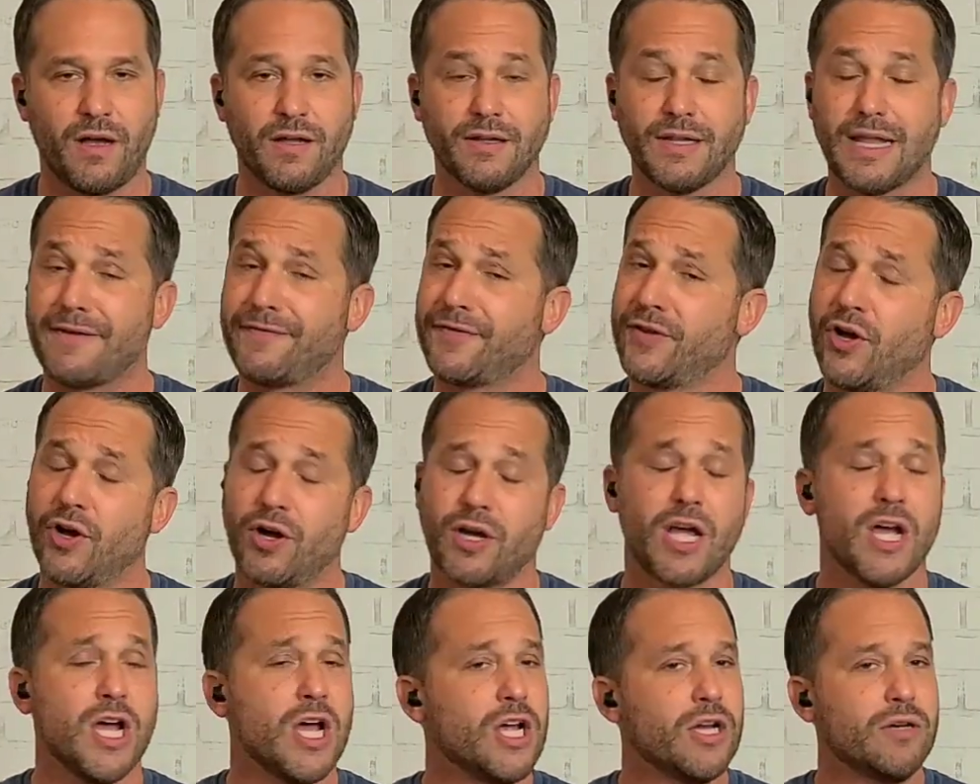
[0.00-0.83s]
left
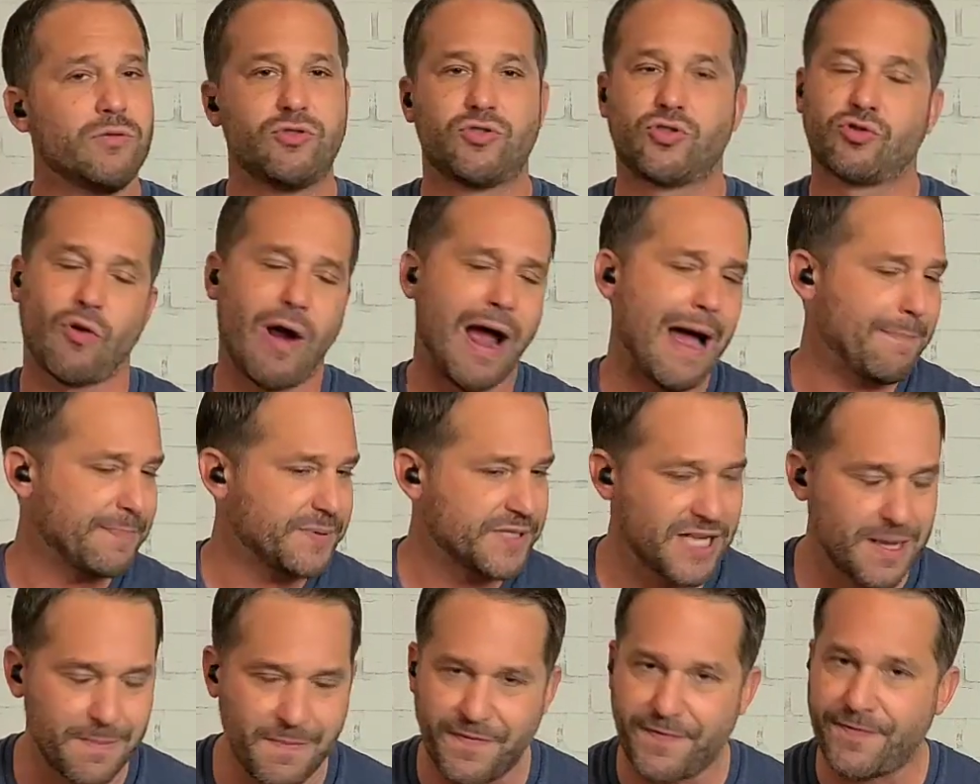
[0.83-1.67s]
hook, drops
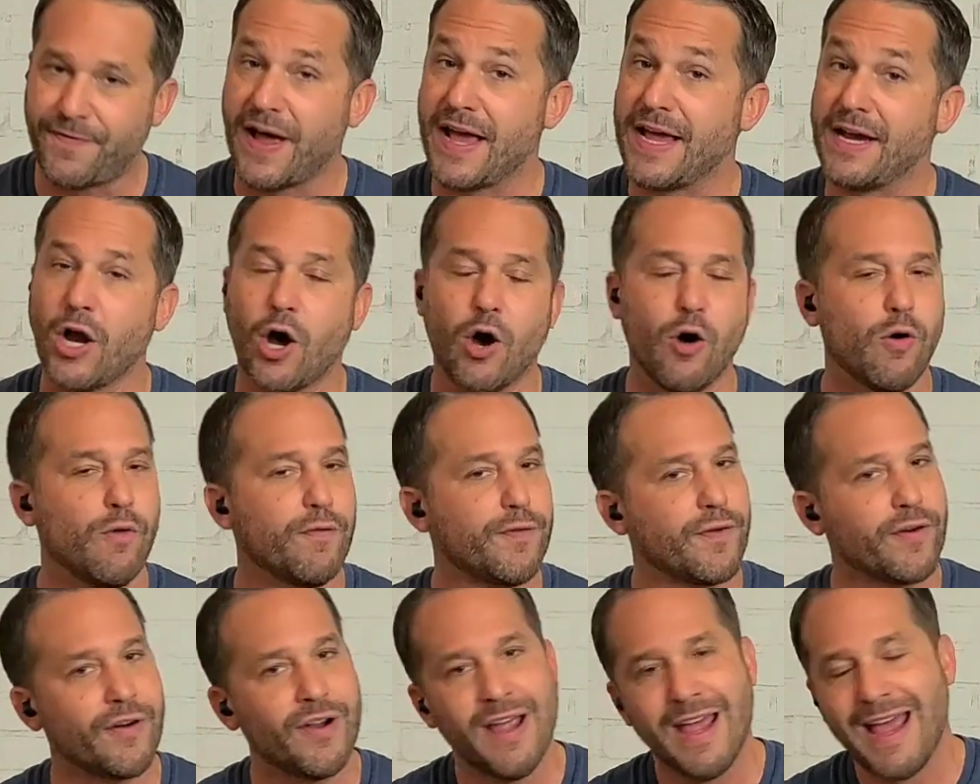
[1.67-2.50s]
him, fight
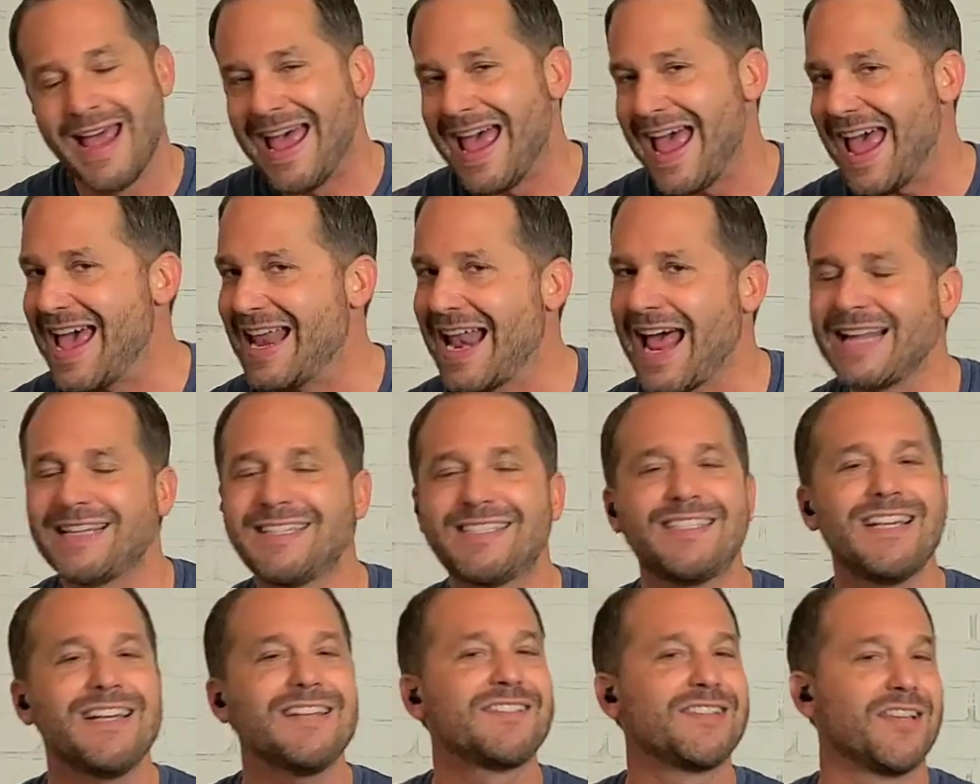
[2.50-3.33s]
over, and that
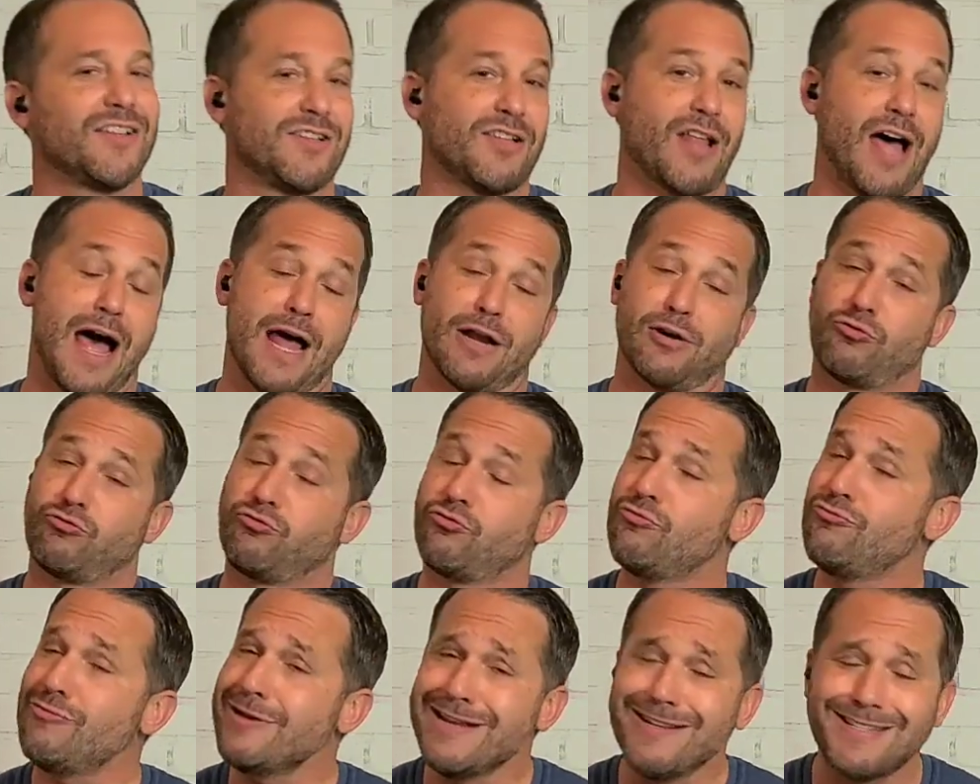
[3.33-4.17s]
says a lot.
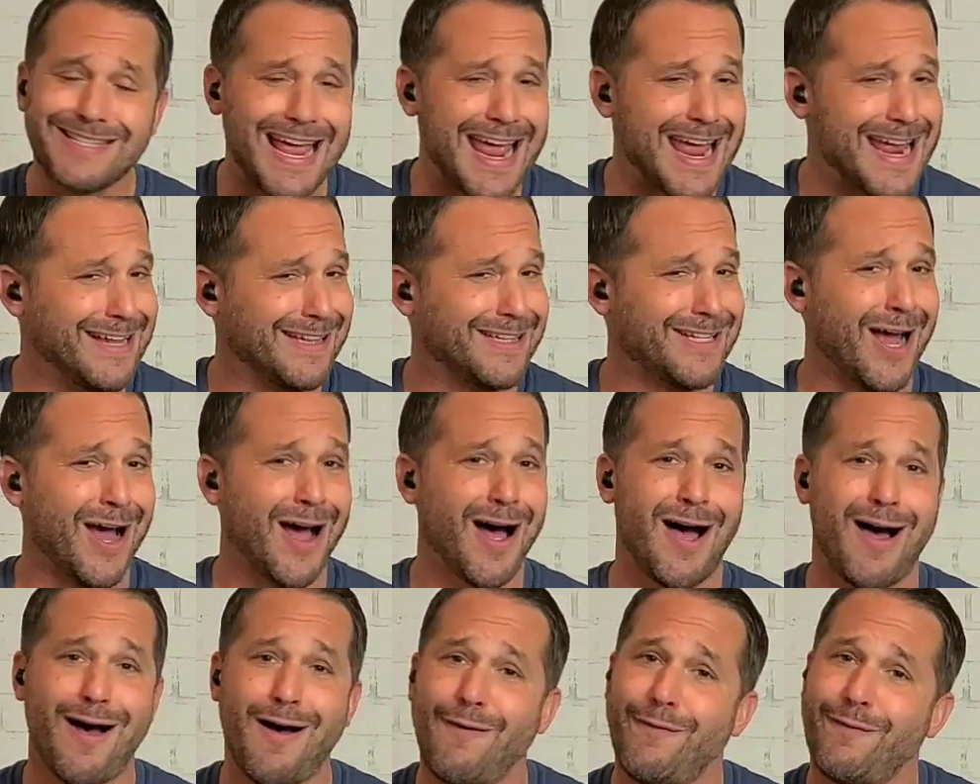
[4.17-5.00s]
Crute is a
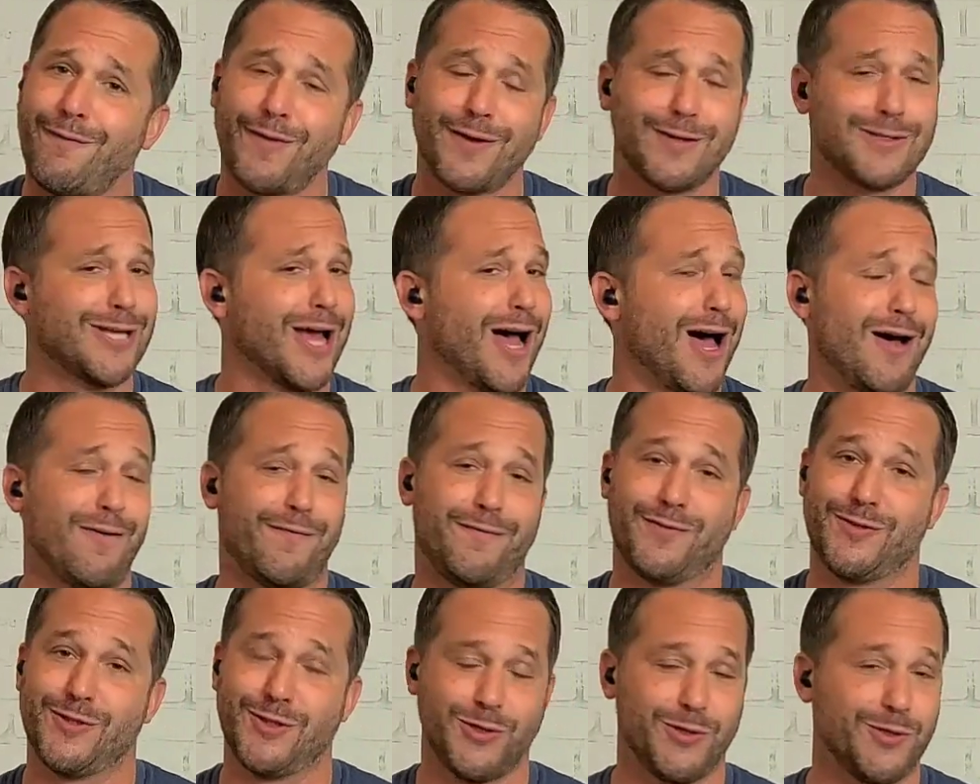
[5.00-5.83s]

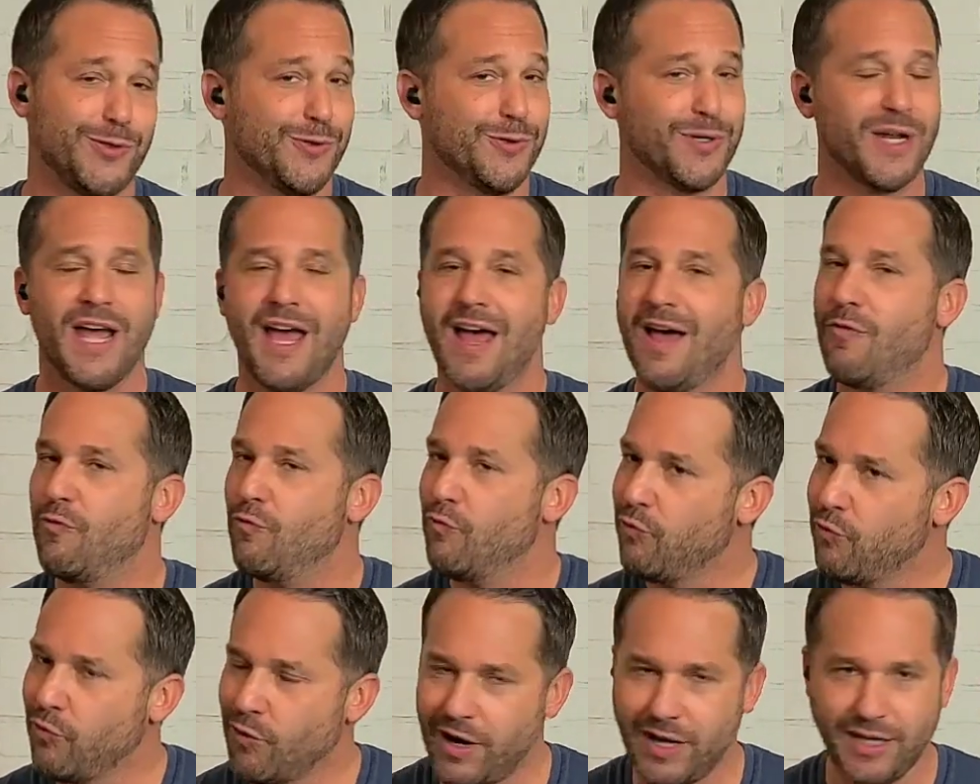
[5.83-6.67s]
tough dude,
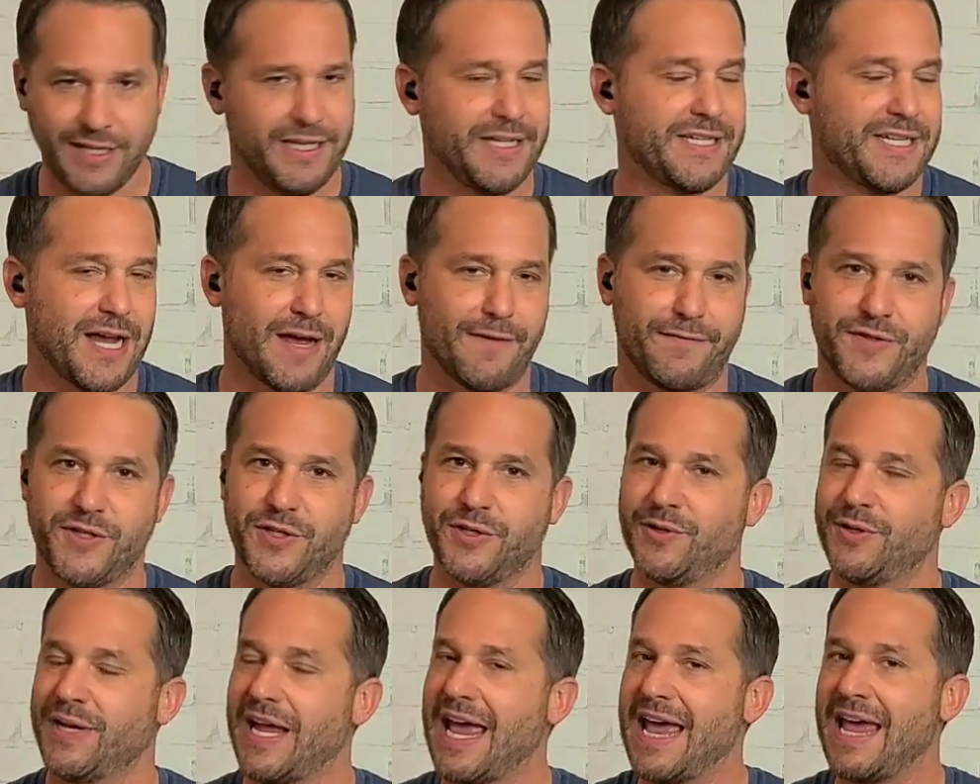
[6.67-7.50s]
really tough
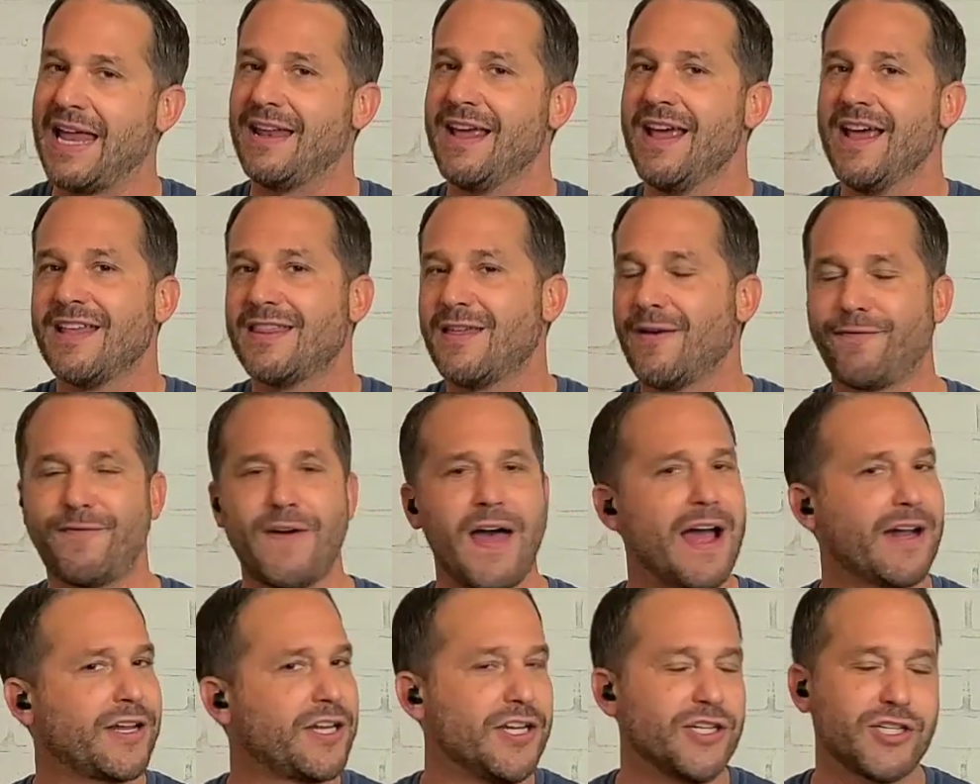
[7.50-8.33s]
dude, and the
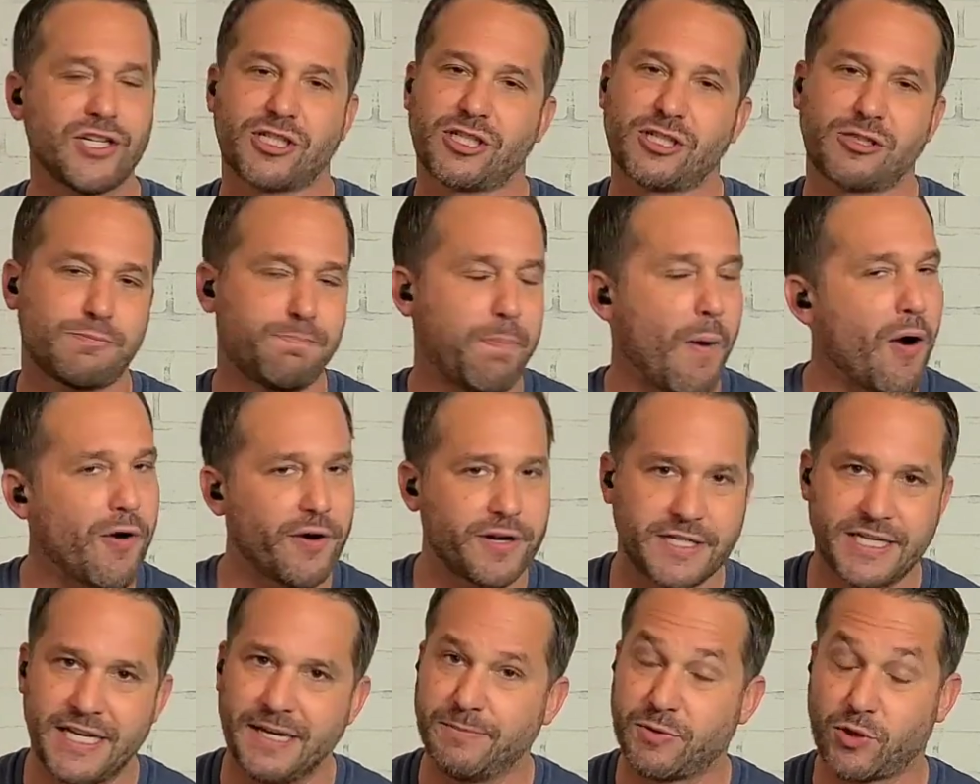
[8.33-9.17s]
fact he just
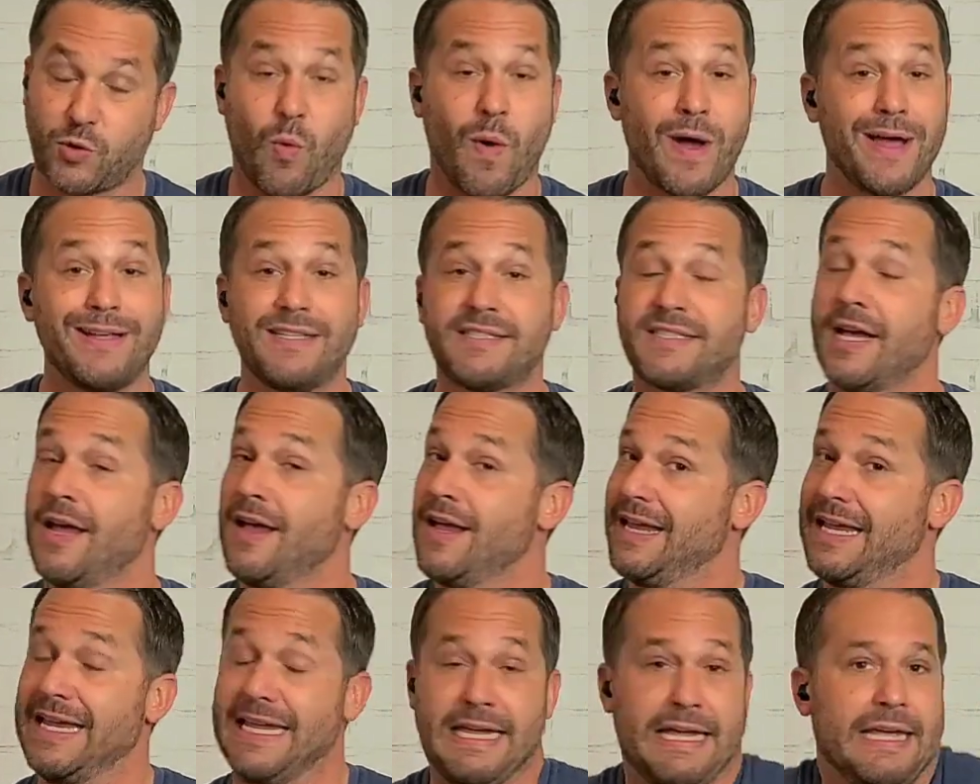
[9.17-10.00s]
sparked him twice
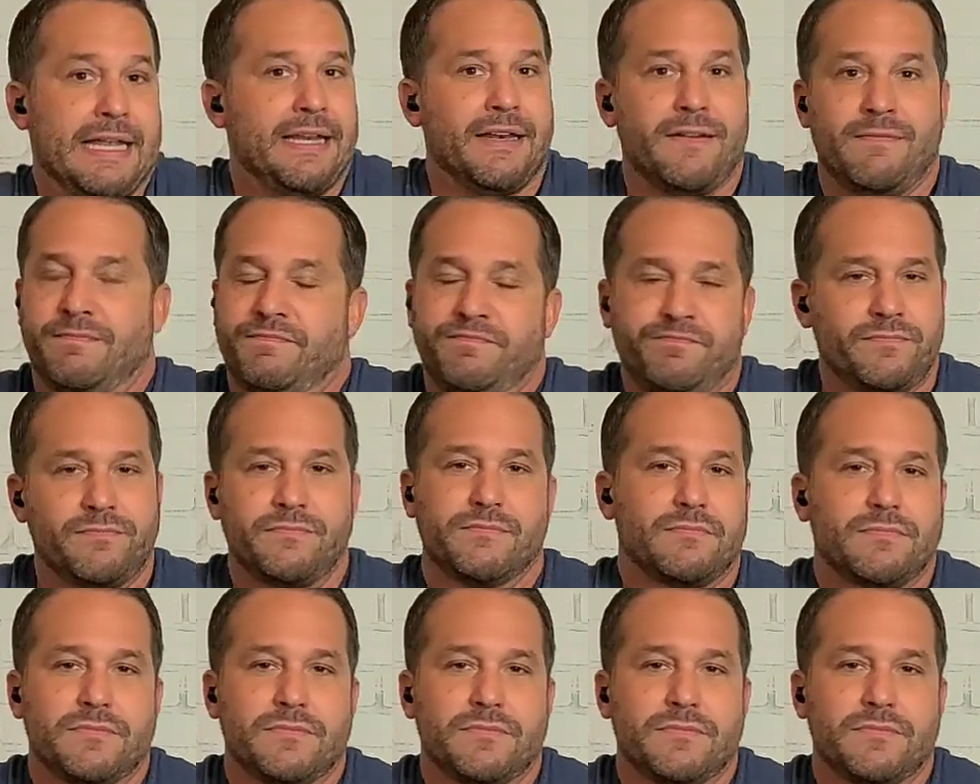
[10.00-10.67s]
in